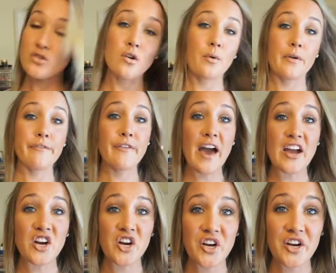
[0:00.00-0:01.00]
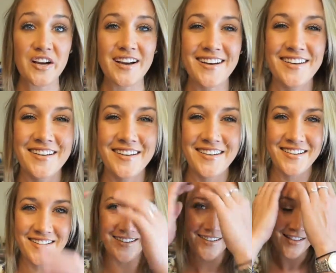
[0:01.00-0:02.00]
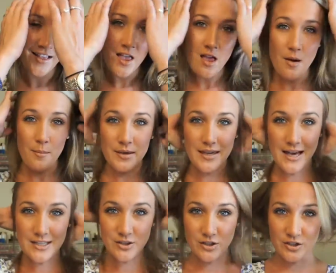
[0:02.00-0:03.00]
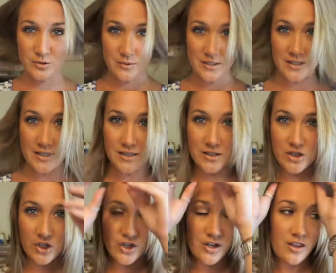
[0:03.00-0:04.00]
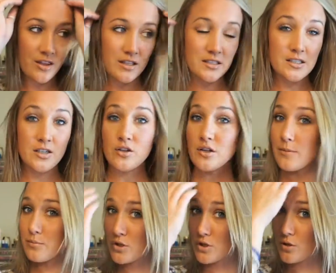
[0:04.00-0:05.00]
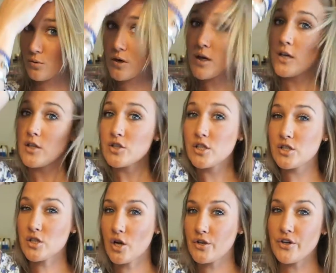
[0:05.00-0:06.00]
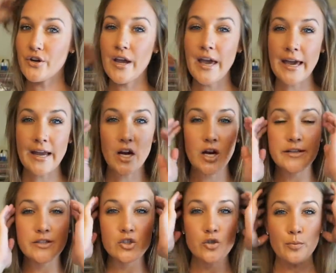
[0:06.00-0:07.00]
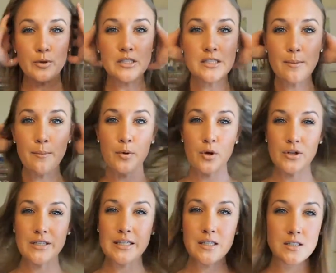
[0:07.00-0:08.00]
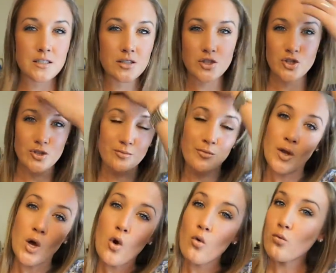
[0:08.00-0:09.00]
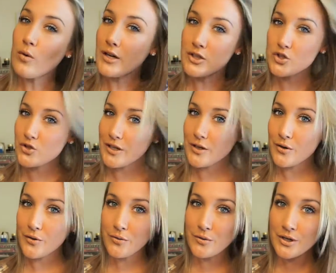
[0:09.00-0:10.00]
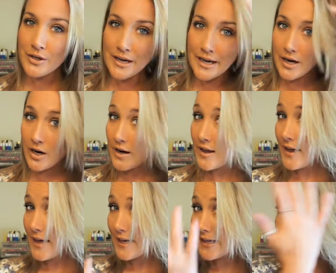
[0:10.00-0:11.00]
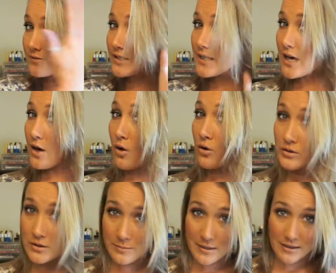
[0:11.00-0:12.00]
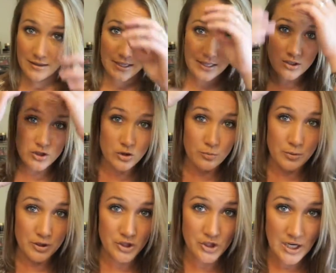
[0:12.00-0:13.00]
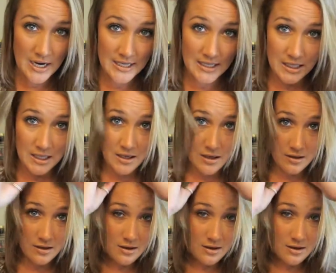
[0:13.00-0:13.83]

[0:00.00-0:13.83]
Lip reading: you don't want a fire. But yeah, so I just wanted to insert this little clip too, just on your hair. It's super simple and easy just to run a straightener through your hair. It gives it that ultimate like super shiny